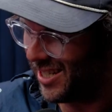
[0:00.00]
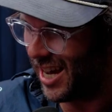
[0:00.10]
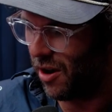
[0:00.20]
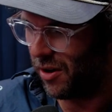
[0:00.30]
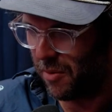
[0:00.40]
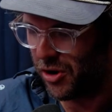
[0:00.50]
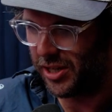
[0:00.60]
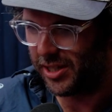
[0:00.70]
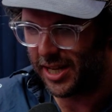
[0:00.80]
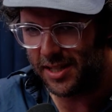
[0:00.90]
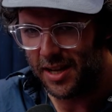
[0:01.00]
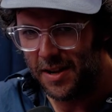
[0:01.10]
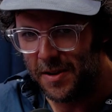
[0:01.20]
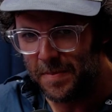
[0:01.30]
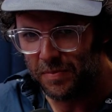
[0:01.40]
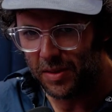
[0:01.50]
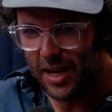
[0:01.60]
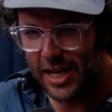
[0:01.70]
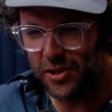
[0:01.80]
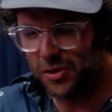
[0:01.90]
to see how it emerges.
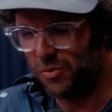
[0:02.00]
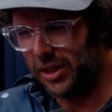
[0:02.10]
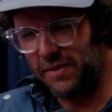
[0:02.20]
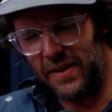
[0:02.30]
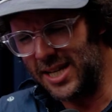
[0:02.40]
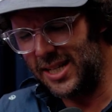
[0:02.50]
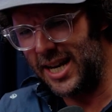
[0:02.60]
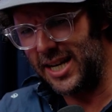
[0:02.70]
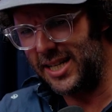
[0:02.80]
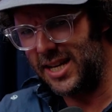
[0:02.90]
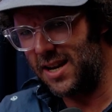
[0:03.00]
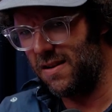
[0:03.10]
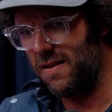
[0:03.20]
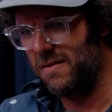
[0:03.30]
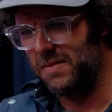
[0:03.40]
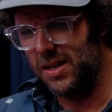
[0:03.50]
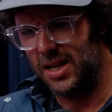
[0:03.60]
It's also really fascinating to hear